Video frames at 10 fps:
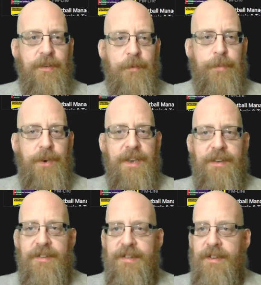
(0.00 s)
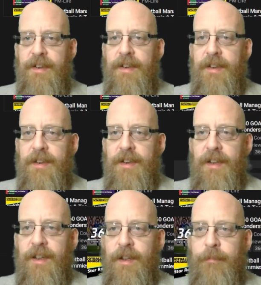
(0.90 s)
a brilliant
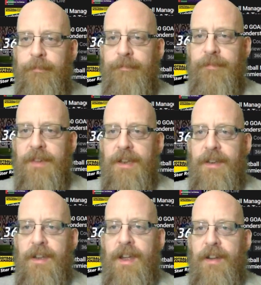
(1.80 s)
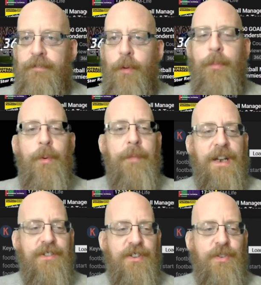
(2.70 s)
Football
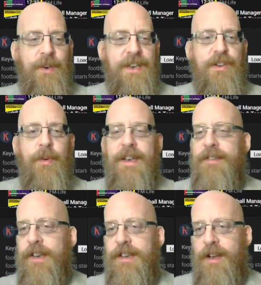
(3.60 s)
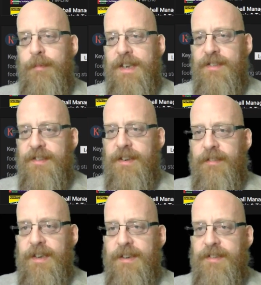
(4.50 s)
Manager 2020 for Dummies
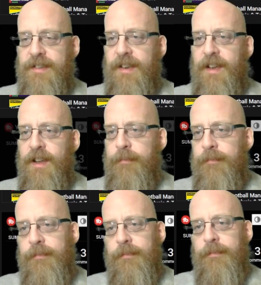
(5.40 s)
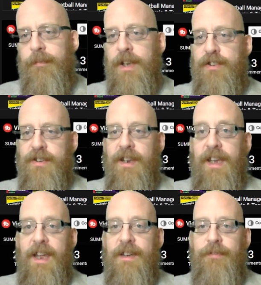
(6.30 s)
series, which,
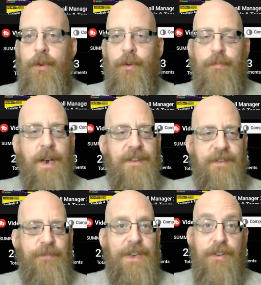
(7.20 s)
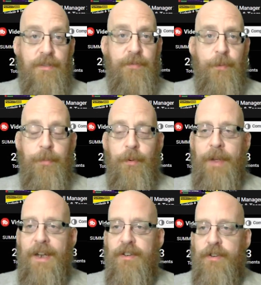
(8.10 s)
again, if you're relatively new to Football
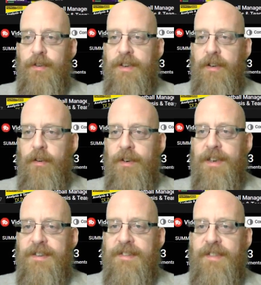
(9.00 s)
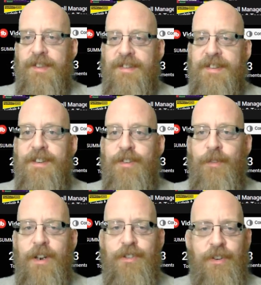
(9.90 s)
Manager, or at least this
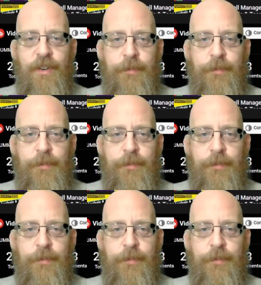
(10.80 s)
iteration of